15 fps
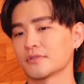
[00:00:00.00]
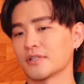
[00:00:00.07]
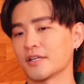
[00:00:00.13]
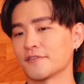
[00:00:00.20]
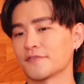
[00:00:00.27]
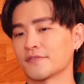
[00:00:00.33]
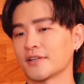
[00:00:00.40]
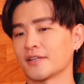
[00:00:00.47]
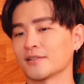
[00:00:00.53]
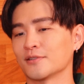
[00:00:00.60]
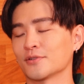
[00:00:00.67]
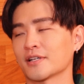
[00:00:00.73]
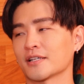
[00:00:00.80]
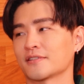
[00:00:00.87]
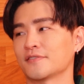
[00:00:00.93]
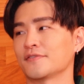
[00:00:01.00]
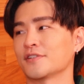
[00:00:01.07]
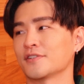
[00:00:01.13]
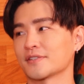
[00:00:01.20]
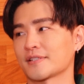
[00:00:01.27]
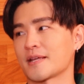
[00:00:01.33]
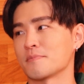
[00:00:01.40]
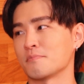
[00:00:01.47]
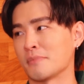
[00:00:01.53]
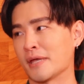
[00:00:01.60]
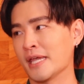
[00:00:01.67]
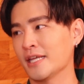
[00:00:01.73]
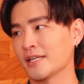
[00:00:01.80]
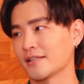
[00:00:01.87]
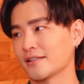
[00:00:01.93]
if they look at the videos I
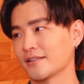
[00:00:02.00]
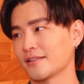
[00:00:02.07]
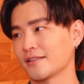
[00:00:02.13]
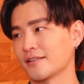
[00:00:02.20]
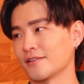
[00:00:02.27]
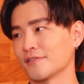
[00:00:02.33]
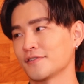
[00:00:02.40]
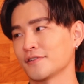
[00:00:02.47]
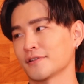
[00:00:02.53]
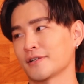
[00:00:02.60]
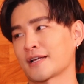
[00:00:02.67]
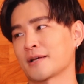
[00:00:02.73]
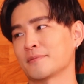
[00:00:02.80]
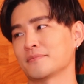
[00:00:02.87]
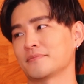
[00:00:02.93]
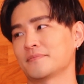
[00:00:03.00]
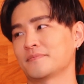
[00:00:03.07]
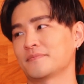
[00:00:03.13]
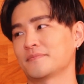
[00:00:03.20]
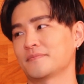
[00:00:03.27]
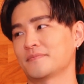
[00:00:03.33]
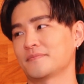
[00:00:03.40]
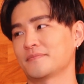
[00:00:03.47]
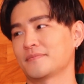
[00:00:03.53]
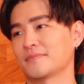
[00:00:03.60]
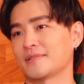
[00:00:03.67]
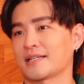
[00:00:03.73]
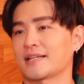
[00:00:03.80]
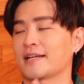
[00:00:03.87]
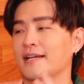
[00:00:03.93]
made, they feel like I'm
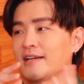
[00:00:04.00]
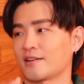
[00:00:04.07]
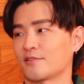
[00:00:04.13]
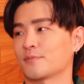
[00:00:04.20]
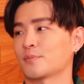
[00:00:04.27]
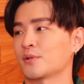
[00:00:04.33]
that kind of